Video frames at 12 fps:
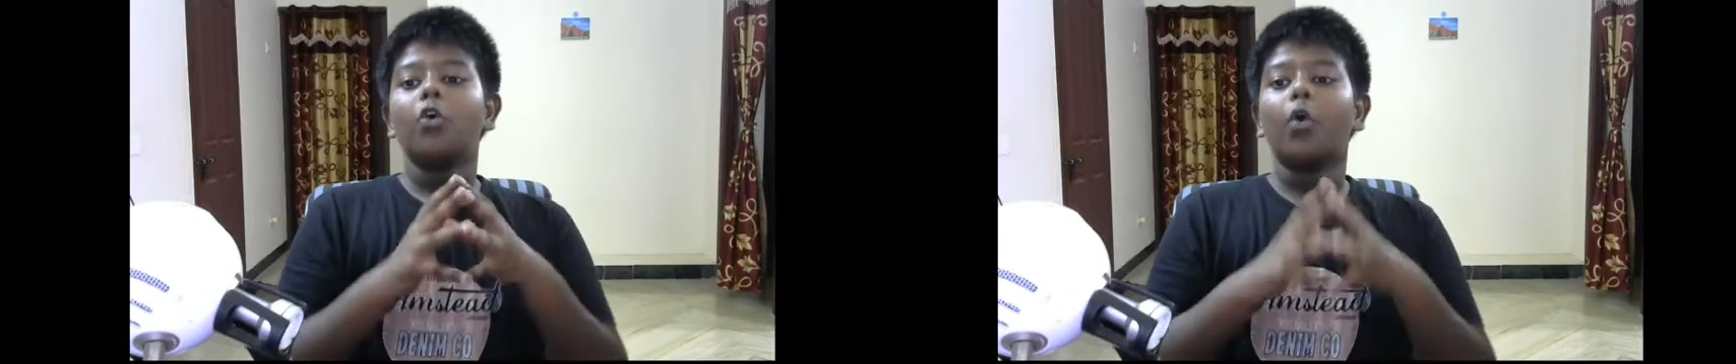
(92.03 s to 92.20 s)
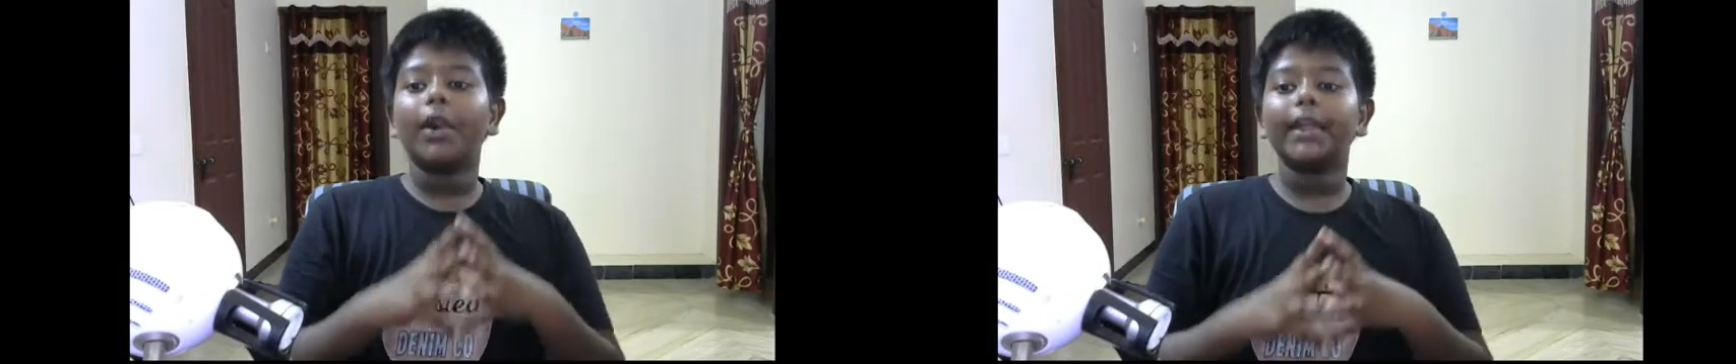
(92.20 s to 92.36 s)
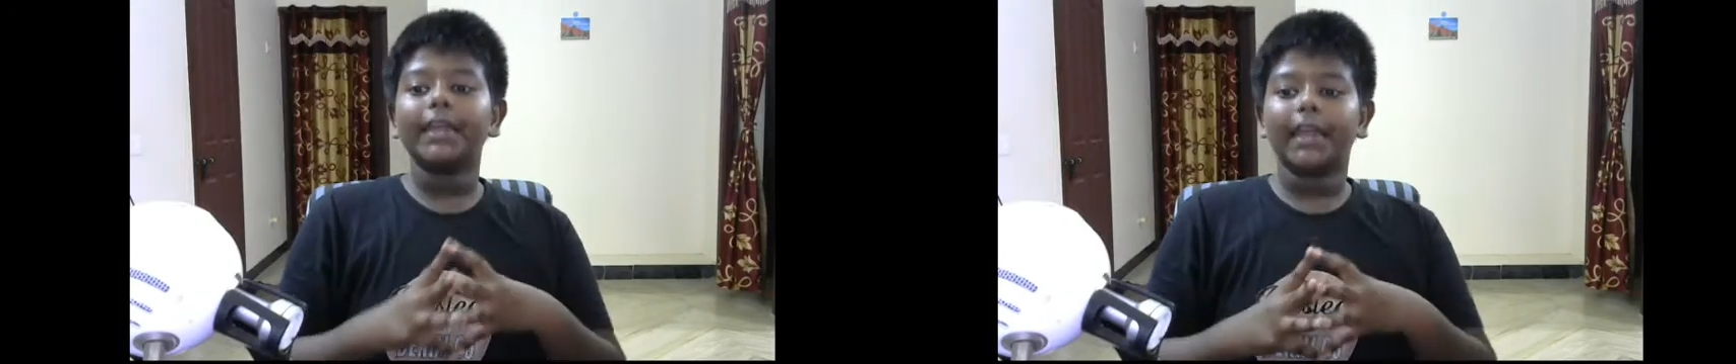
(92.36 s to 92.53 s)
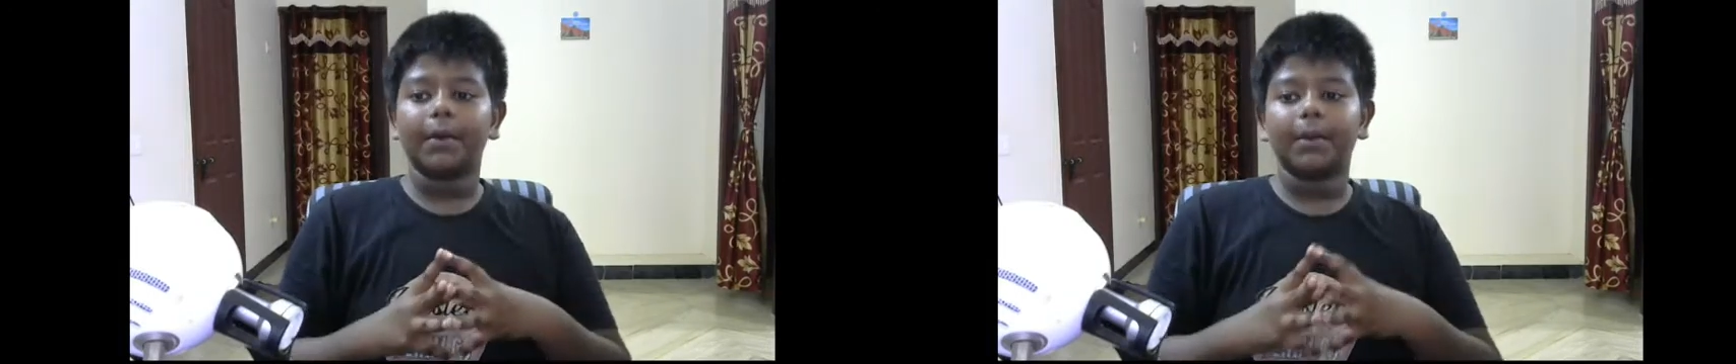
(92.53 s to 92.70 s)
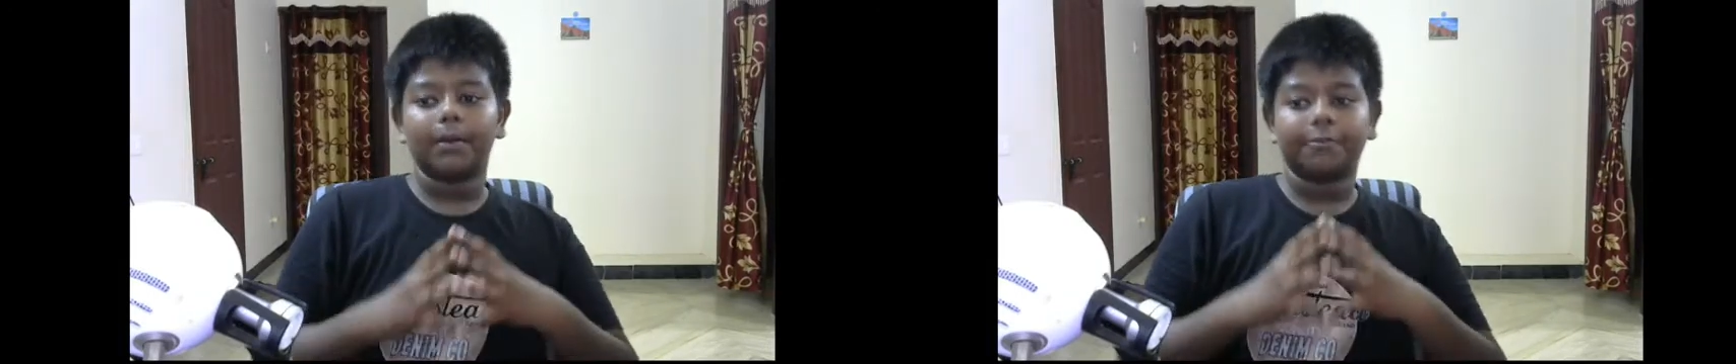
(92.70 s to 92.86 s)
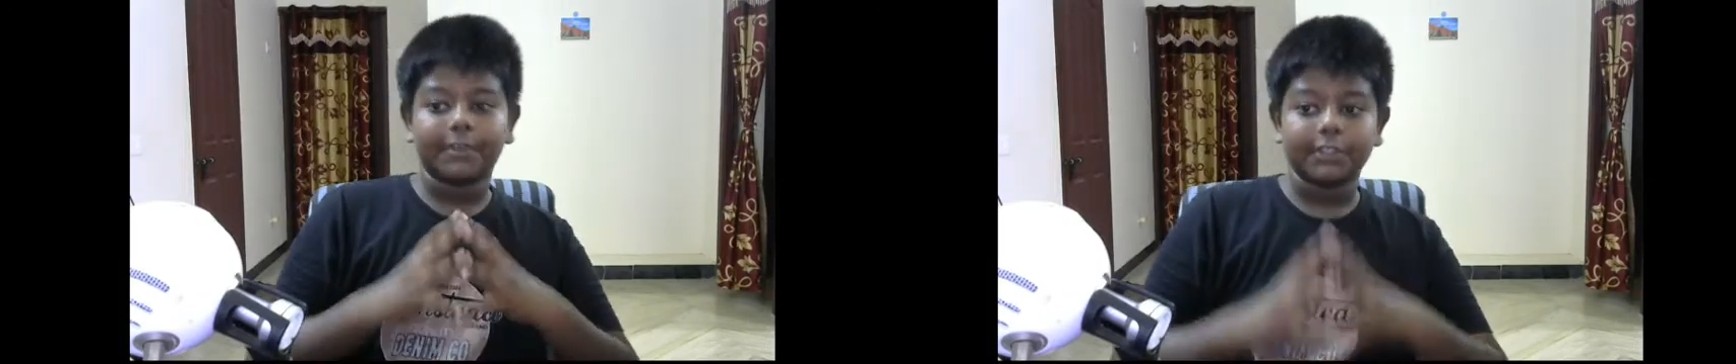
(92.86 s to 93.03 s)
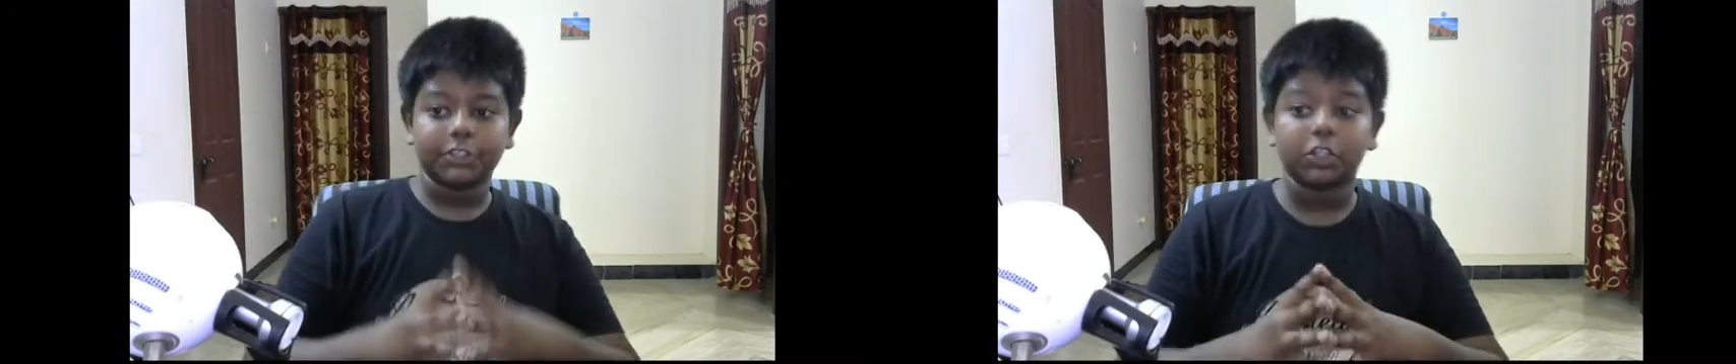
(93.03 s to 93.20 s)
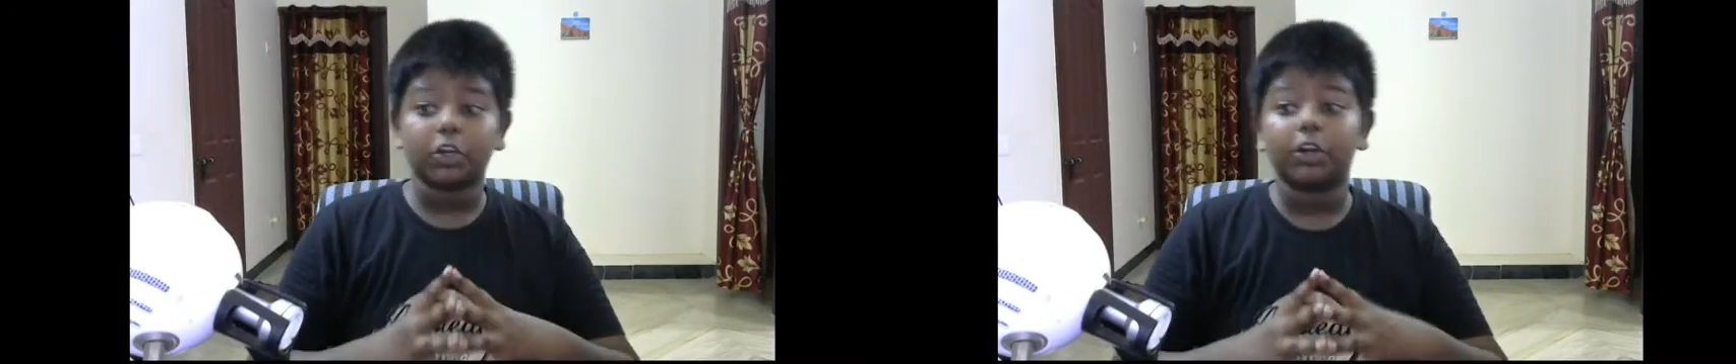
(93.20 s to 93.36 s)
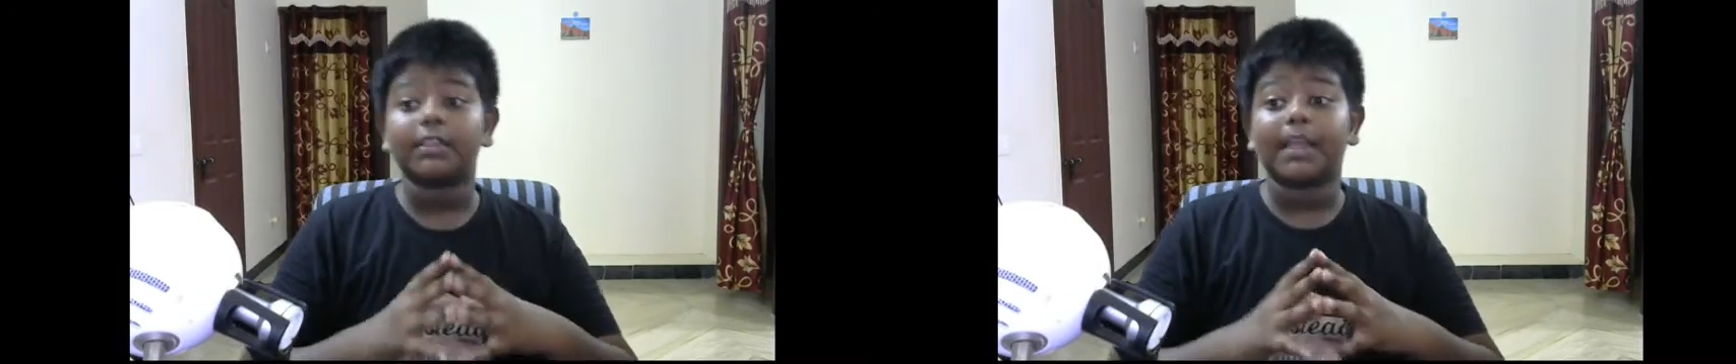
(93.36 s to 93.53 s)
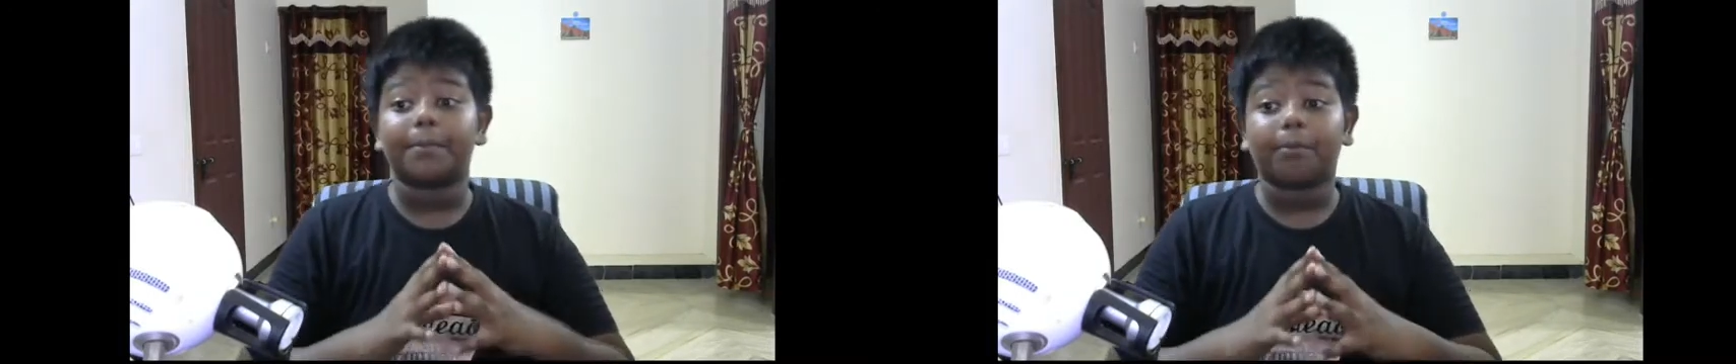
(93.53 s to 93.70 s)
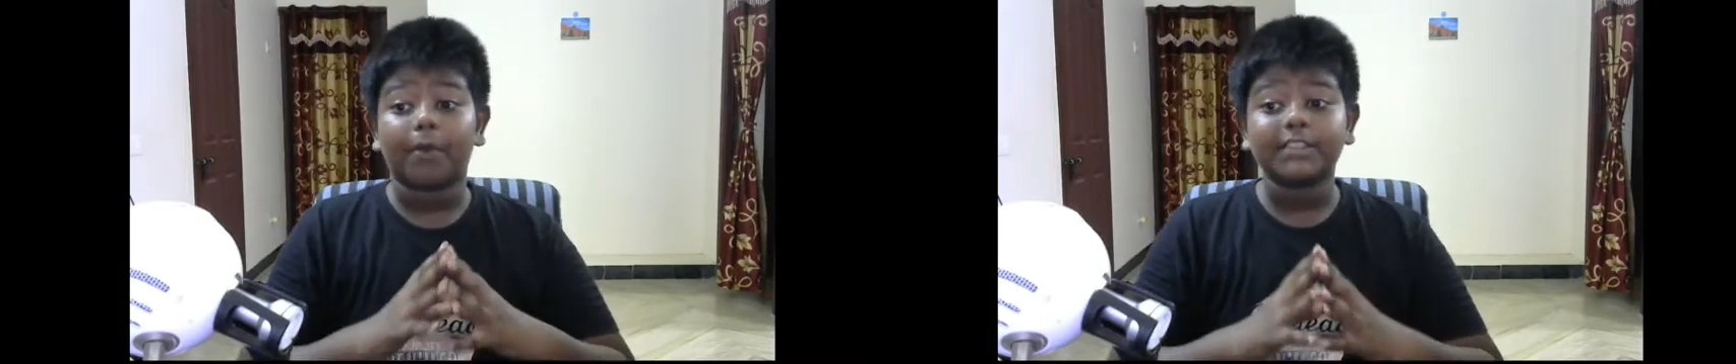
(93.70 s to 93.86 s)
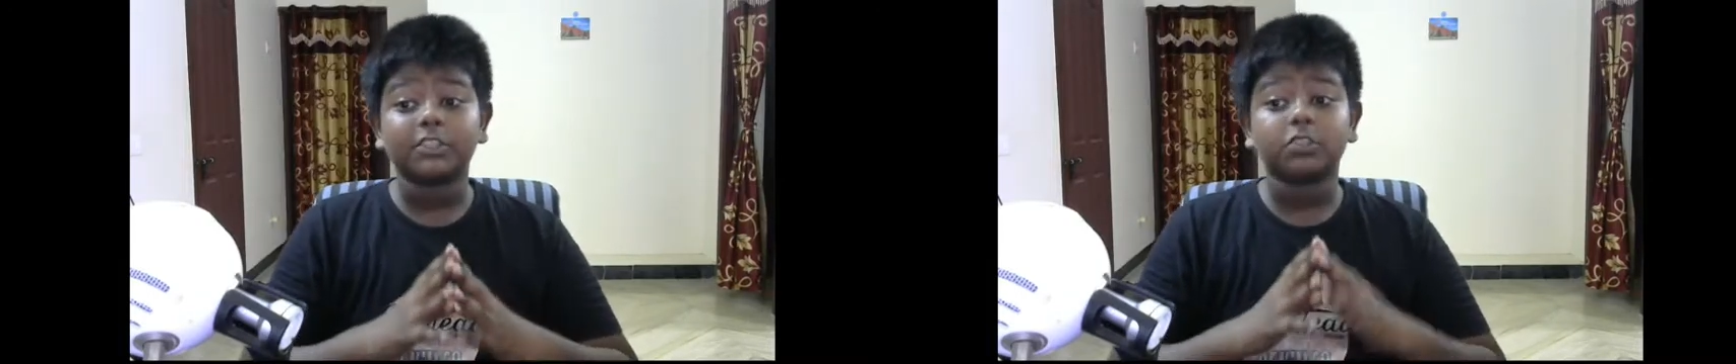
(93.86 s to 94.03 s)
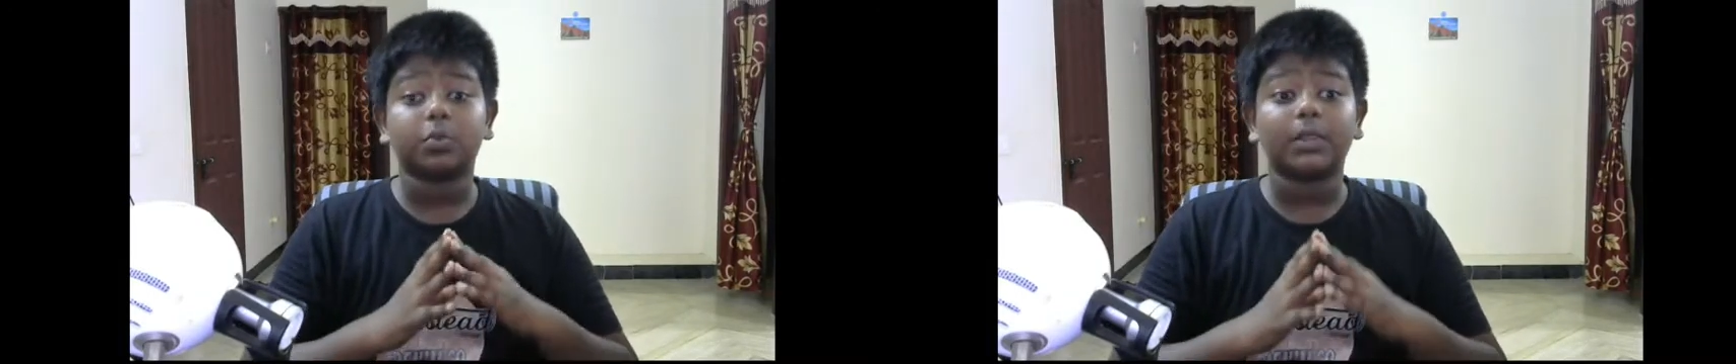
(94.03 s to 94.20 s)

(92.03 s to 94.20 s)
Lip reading: hoarding out of concern that prices